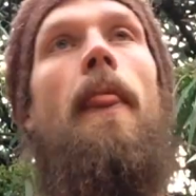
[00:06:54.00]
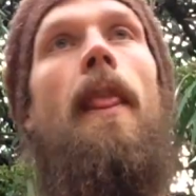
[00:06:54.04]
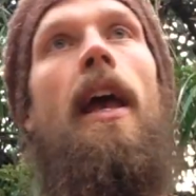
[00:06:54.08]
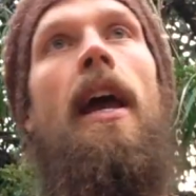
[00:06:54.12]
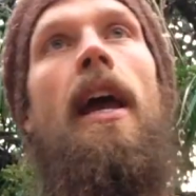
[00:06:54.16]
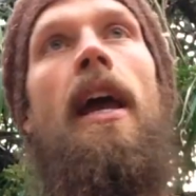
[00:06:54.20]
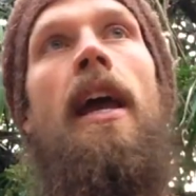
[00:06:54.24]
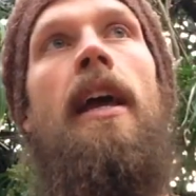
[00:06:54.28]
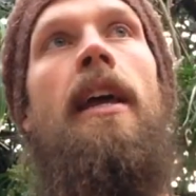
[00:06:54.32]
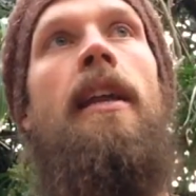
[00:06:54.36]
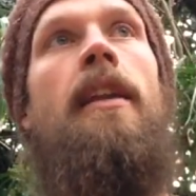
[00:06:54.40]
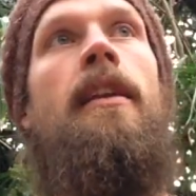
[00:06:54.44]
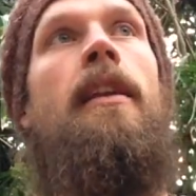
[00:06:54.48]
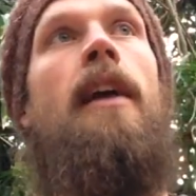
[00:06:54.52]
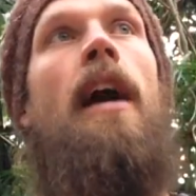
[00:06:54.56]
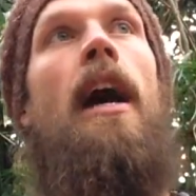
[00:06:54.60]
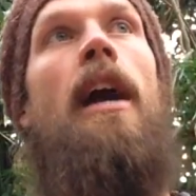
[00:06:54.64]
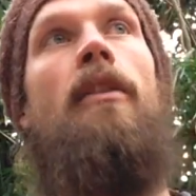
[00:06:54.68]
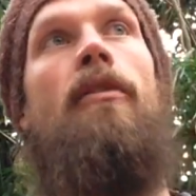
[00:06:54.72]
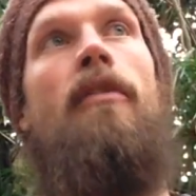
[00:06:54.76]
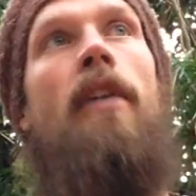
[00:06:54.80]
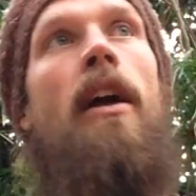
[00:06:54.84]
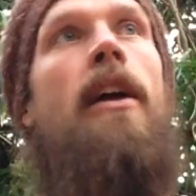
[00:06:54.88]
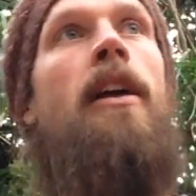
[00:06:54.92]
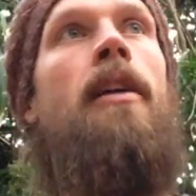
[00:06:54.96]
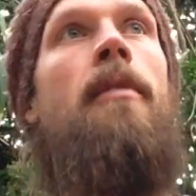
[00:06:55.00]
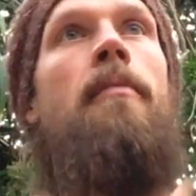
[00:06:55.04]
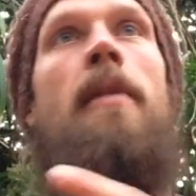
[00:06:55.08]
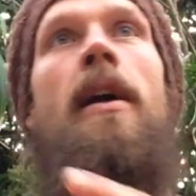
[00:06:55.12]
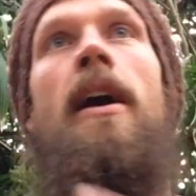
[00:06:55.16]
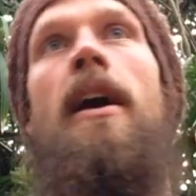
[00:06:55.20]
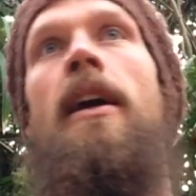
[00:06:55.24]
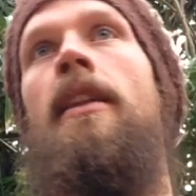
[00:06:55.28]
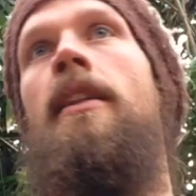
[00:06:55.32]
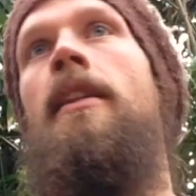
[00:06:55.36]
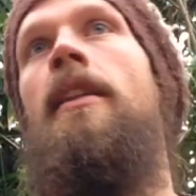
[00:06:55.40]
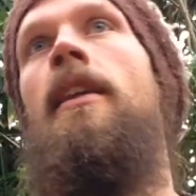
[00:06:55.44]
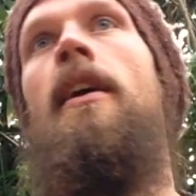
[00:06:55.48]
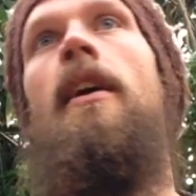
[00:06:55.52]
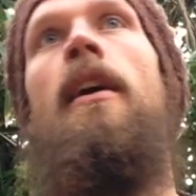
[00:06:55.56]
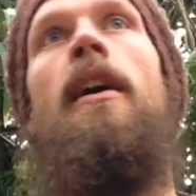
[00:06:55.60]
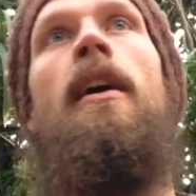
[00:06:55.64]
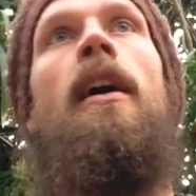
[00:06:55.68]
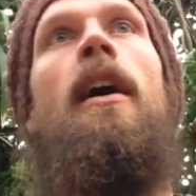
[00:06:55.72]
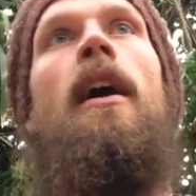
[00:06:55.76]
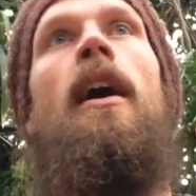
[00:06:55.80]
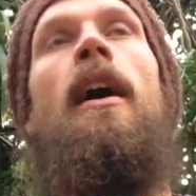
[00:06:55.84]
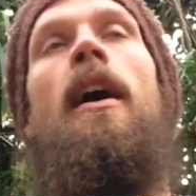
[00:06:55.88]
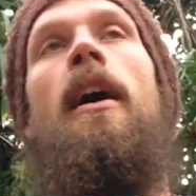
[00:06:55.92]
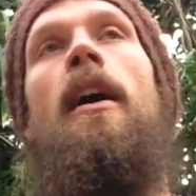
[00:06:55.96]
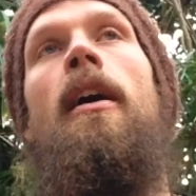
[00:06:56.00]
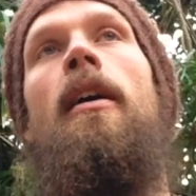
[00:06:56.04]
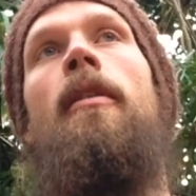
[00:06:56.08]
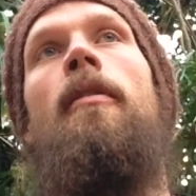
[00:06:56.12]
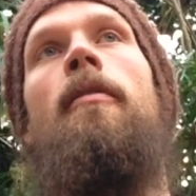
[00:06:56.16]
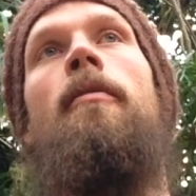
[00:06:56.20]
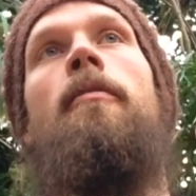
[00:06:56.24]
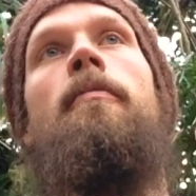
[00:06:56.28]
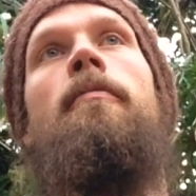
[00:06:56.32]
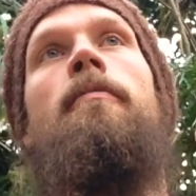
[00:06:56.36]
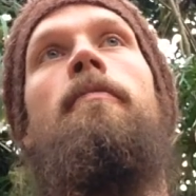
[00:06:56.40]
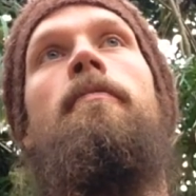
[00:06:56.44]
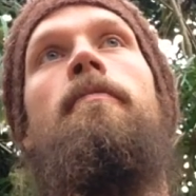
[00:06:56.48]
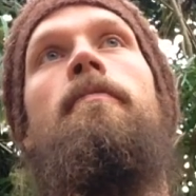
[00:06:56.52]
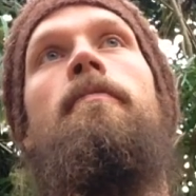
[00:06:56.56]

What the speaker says: And I recommend, that